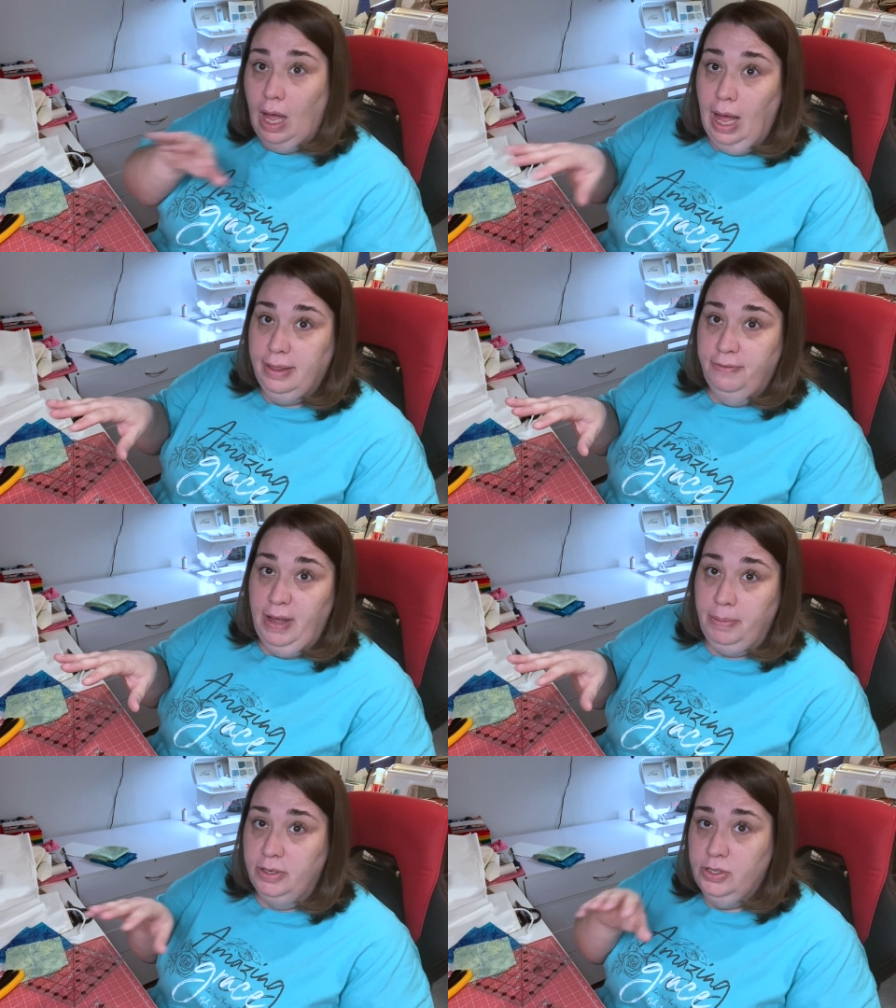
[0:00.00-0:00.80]
on the
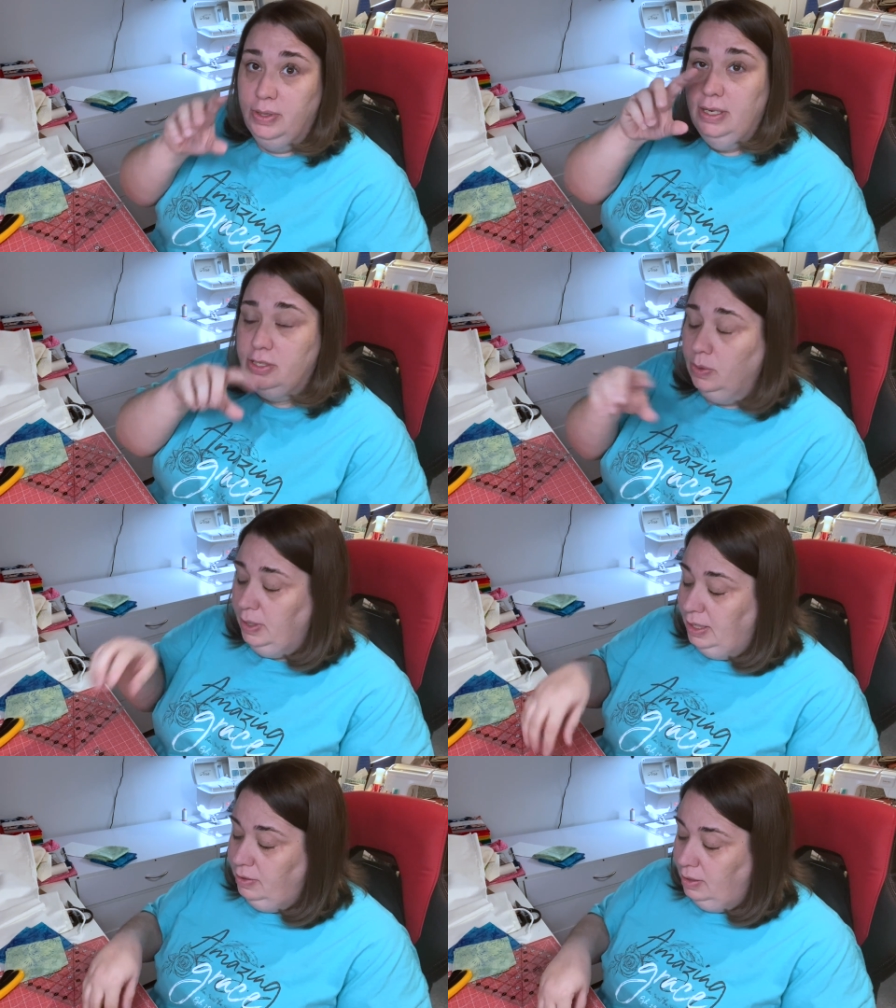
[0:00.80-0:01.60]
fabric so that it's
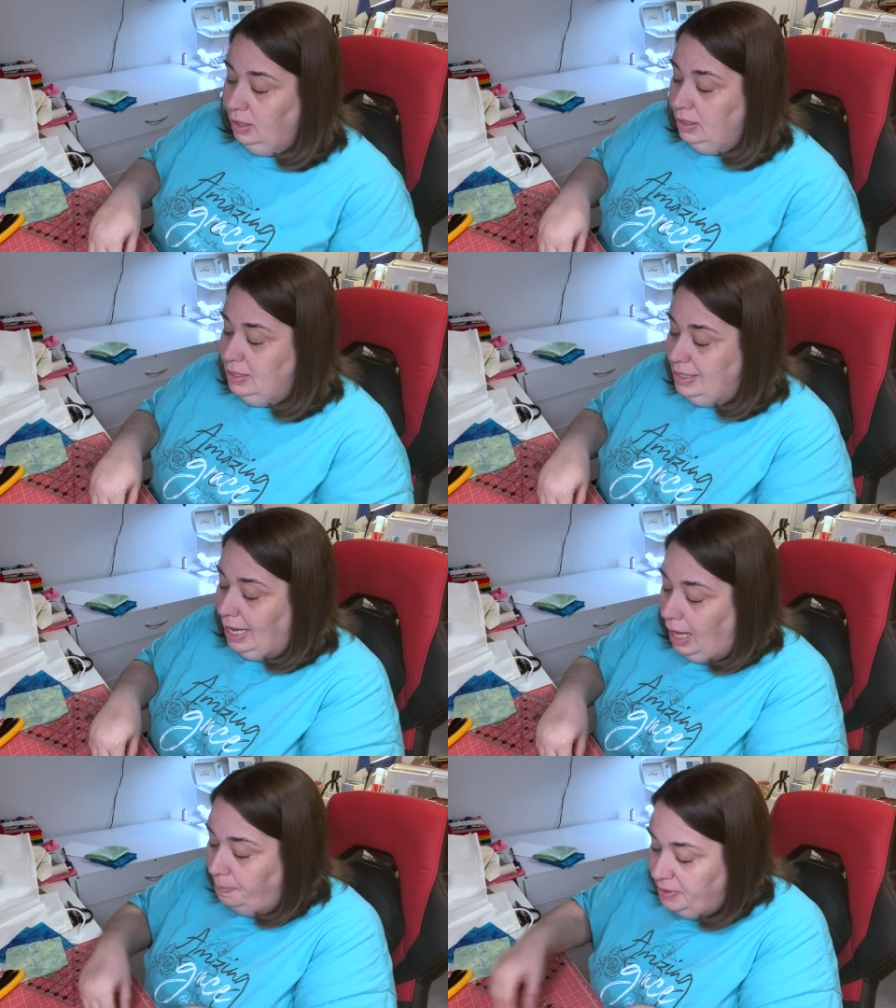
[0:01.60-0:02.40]
going into the
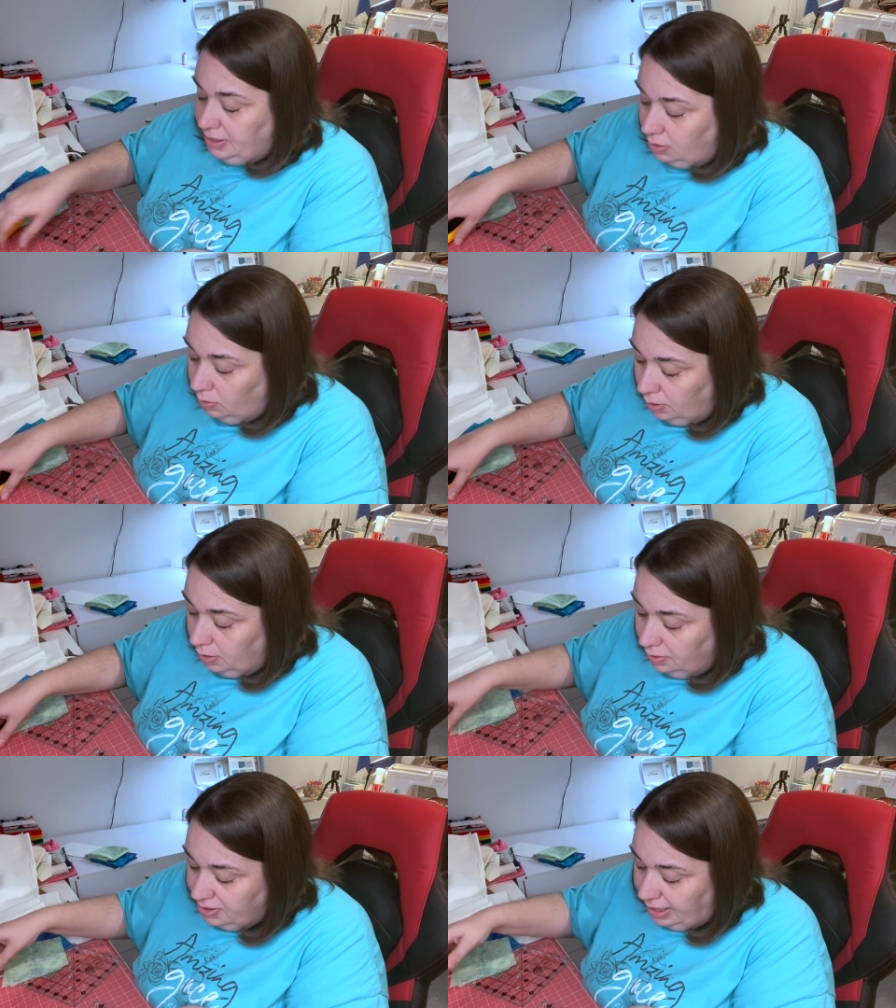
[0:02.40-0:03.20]
opposite
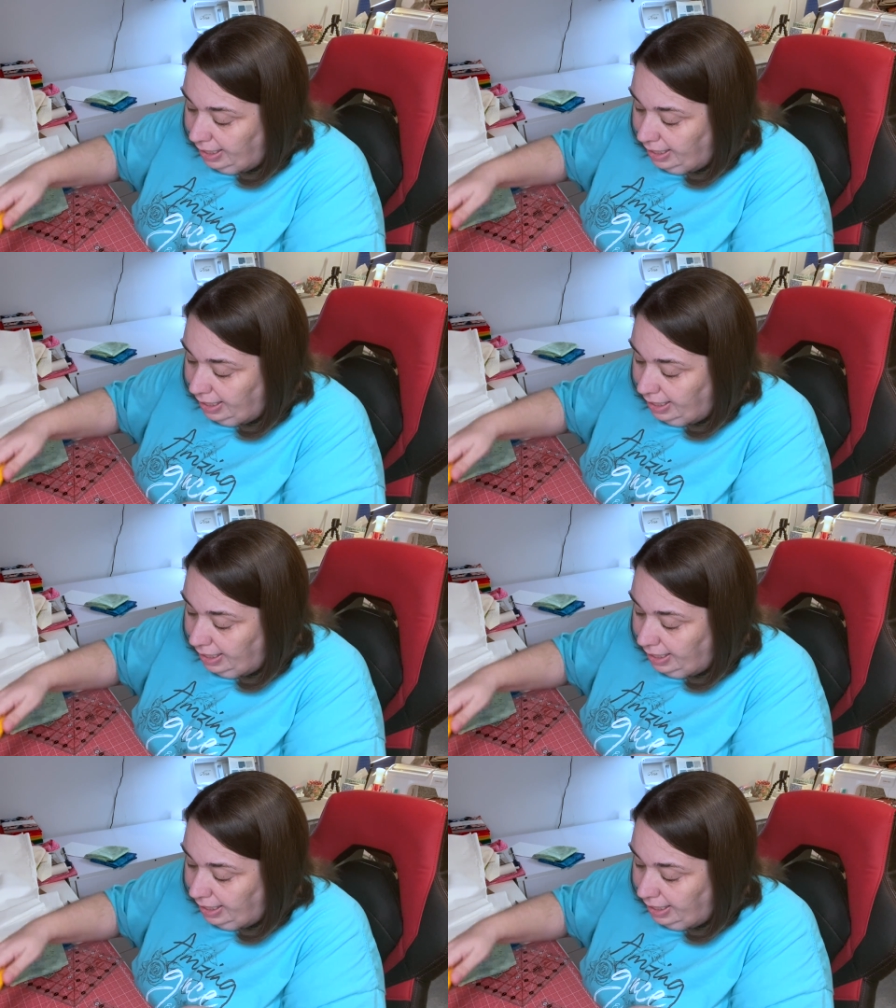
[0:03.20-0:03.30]
corners,